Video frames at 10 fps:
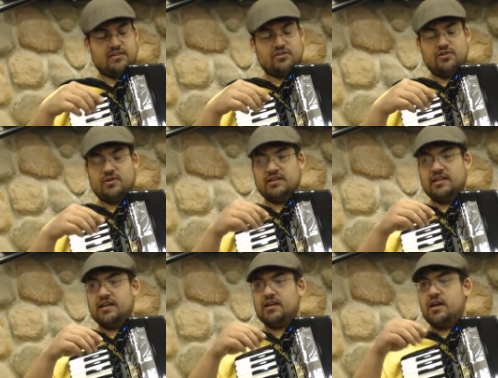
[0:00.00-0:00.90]
So you can
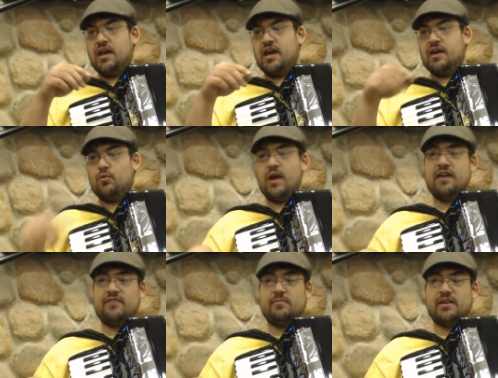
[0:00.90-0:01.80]
link a
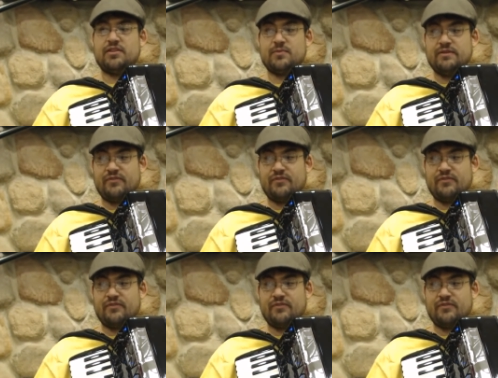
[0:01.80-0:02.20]
WAV M P three